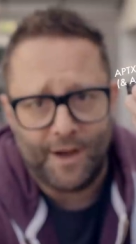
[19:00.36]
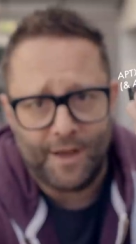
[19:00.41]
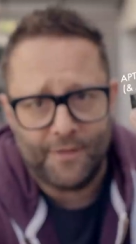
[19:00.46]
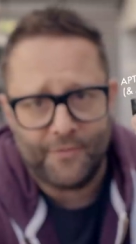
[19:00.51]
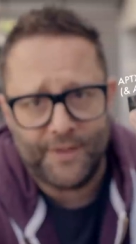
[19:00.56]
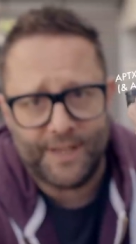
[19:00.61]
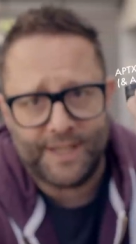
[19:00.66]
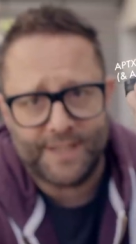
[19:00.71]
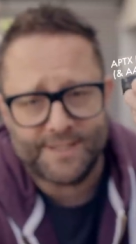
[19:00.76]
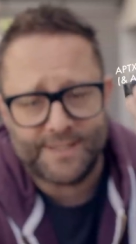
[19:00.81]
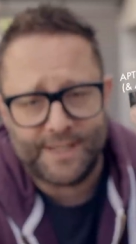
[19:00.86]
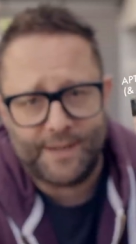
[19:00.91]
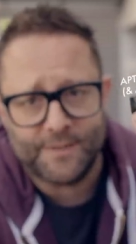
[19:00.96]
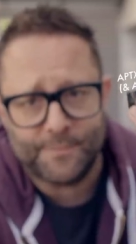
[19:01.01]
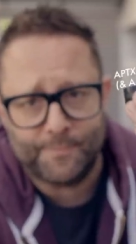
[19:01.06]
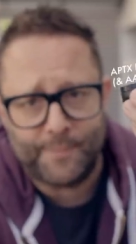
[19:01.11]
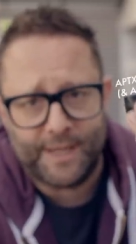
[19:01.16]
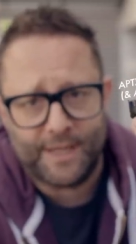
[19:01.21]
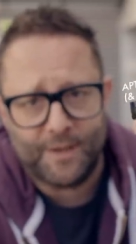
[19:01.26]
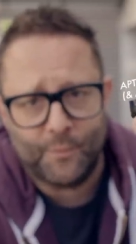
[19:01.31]
I think it
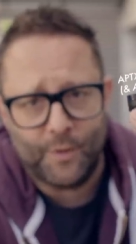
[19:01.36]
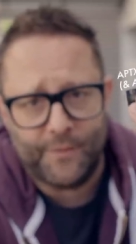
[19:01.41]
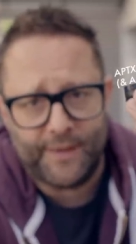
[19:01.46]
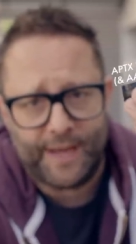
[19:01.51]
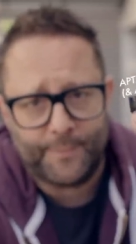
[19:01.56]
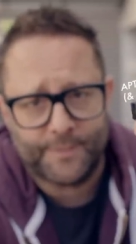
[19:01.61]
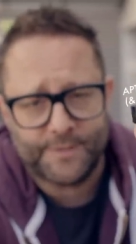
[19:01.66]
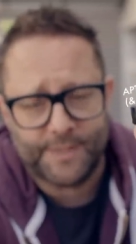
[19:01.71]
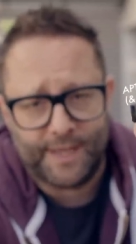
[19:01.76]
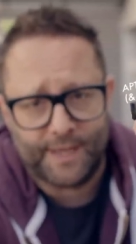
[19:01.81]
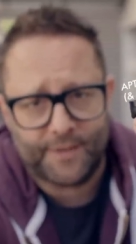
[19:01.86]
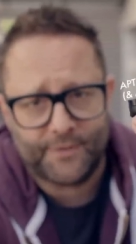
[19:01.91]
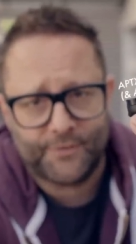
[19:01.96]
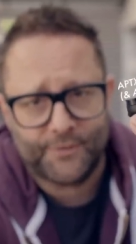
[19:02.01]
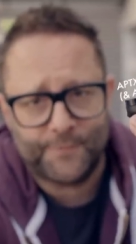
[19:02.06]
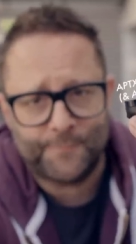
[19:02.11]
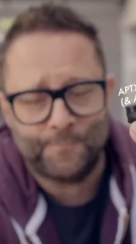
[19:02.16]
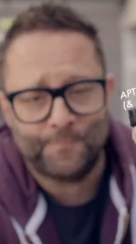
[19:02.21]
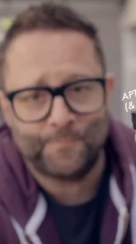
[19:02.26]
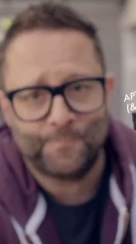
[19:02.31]
sounds better with
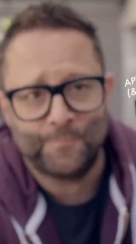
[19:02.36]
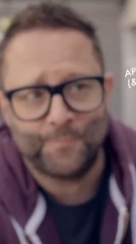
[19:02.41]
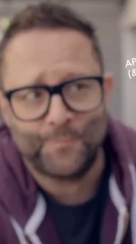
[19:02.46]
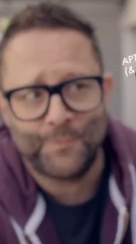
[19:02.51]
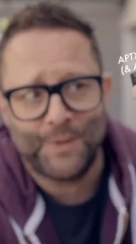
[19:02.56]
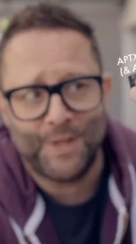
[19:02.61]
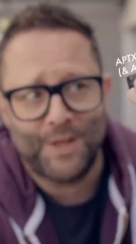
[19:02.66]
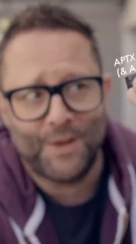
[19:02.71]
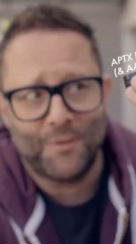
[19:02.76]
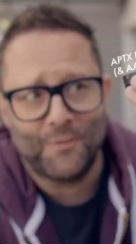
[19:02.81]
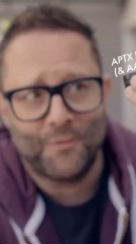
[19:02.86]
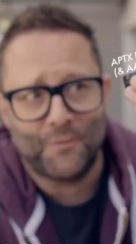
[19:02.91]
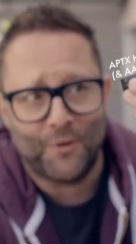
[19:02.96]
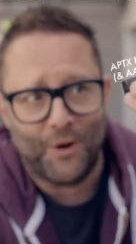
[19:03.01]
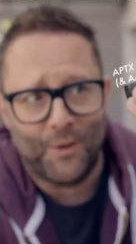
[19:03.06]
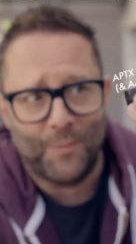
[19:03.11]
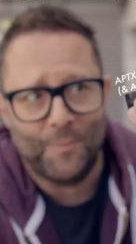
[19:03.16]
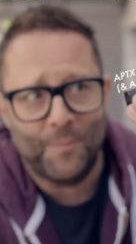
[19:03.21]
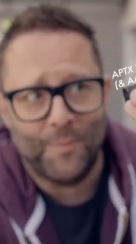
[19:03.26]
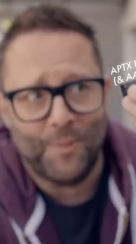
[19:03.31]
aptX
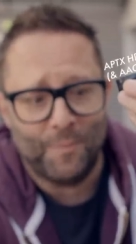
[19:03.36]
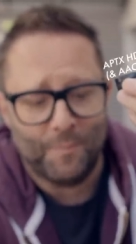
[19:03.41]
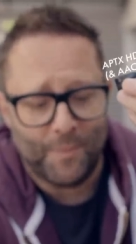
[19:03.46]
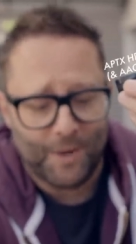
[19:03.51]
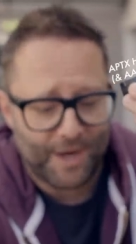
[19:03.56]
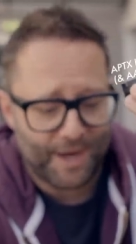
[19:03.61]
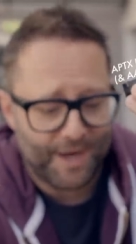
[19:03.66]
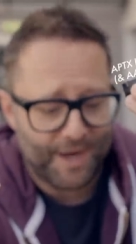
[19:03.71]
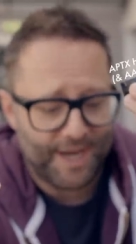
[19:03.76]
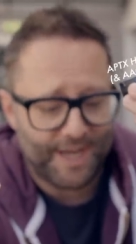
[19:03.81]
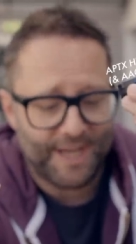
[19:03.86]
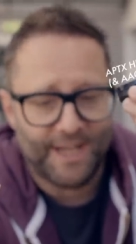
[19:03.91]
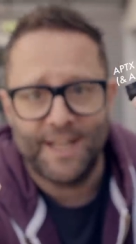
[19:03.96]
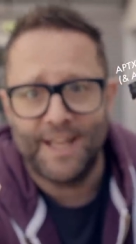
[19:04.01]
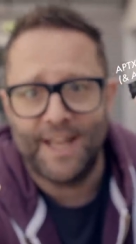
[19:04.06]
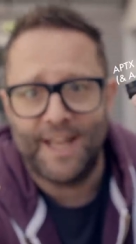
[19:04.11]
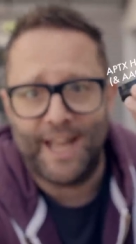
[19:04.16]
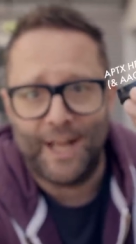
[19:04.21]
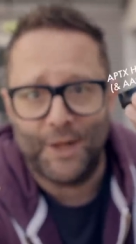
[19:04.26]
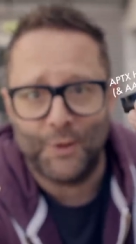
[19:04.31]
from my
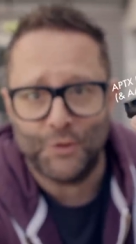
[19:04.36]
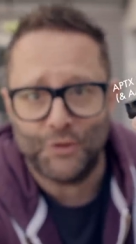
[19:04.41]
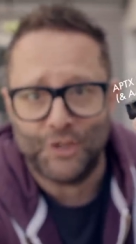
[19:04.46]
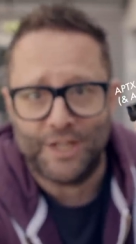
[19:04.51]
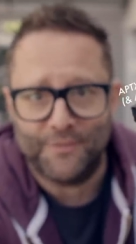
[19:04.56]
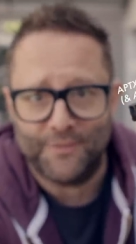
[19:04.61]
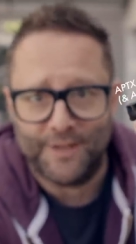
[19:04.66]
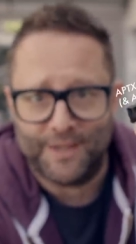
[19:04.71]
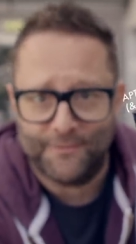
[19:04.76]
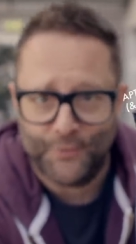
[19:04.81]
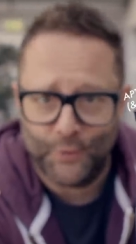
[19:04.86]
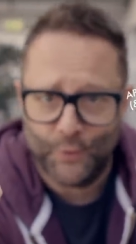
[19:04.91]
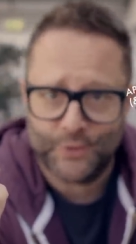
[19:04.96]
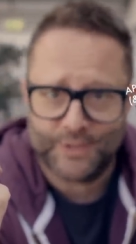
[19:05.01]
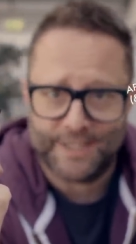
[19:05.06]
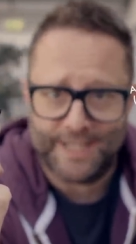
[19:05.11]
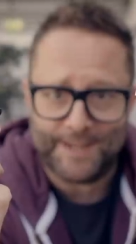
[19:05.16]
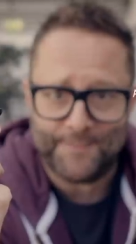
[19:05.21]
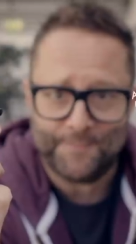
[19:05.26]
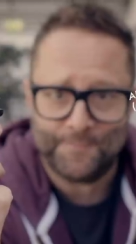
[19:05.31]
LG
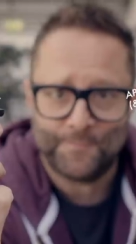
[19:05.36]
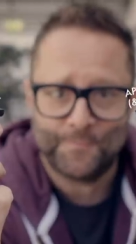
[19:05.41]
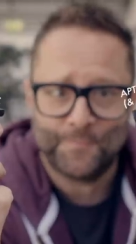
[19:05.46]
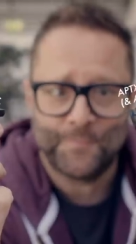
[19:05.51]
V40.